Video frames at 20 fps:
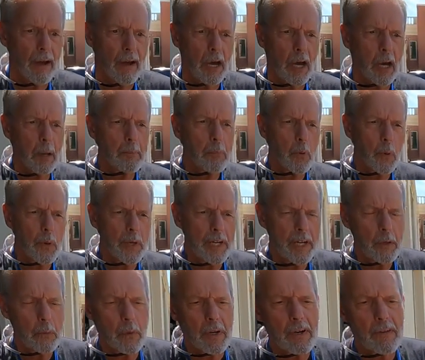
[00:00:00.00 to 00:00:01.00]
uh,
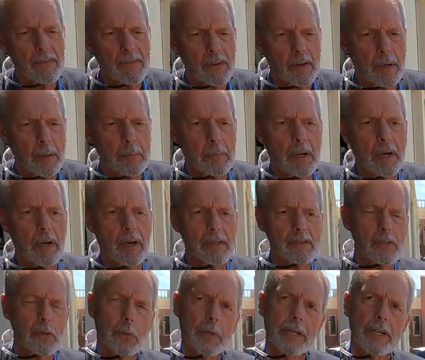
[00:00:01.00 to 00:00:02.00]
anywhere from uh,
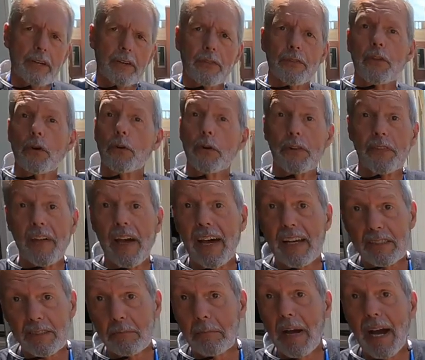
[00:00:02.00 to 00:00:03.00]
20 to
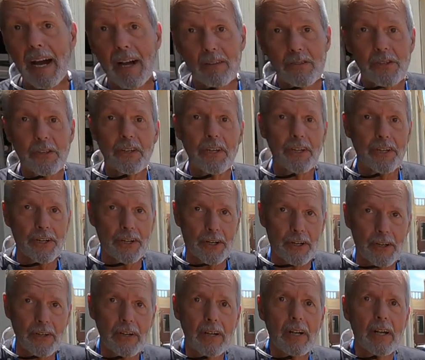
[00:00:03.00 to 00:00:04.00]
30,000 miles a
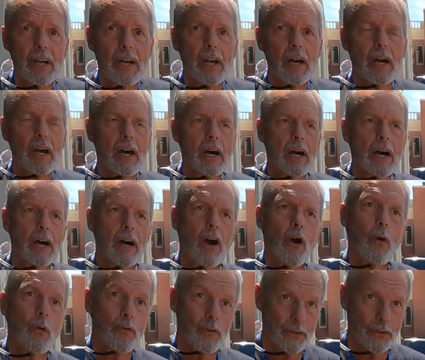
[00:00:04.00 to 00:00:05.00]
year. Yeah. Uh,
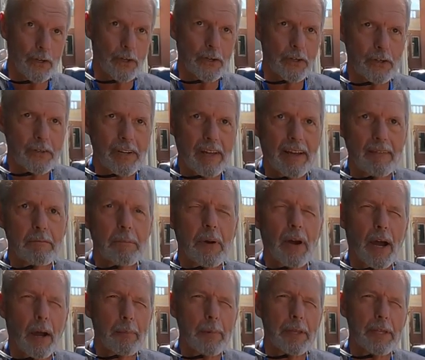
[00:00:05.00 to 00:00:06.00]
over the years, I've
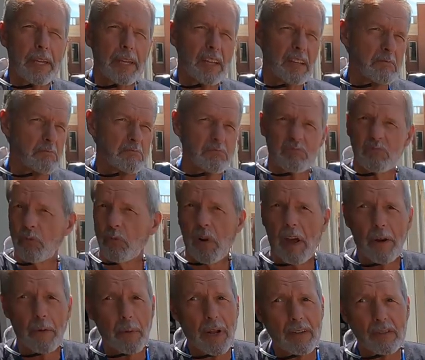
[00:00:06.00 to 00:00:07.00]
probably
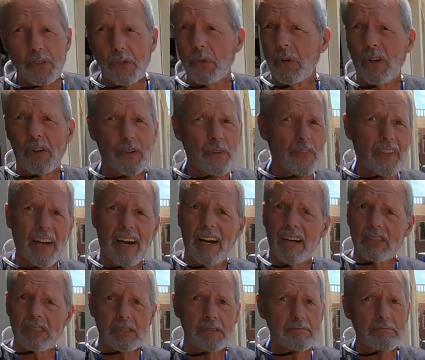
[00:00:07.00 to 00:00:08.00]
right around
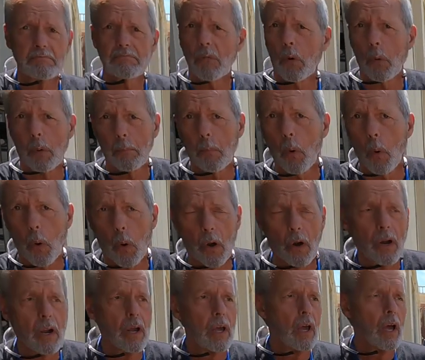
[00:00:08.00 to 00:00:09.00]
200,000 or wow. more.
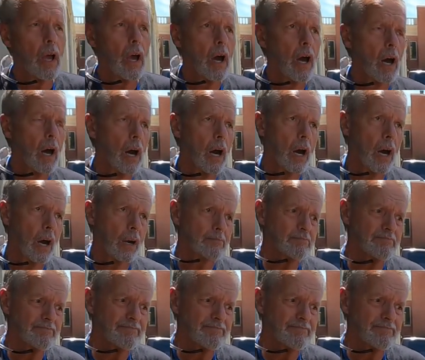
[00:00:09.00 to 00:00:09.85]
Uh,